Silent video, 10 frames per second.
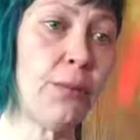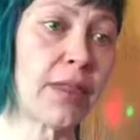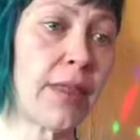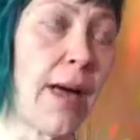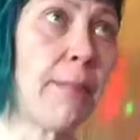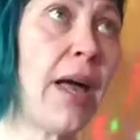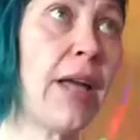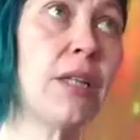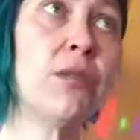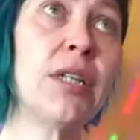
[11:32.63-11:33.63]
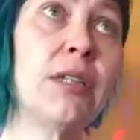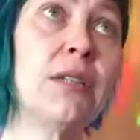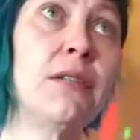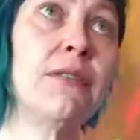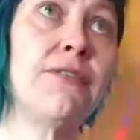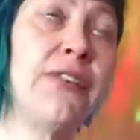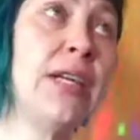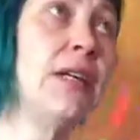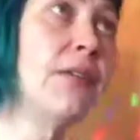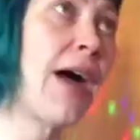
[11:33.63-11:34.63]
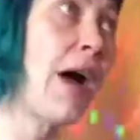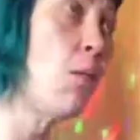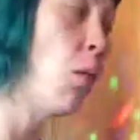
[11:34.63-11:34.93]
with them and you didn't feel that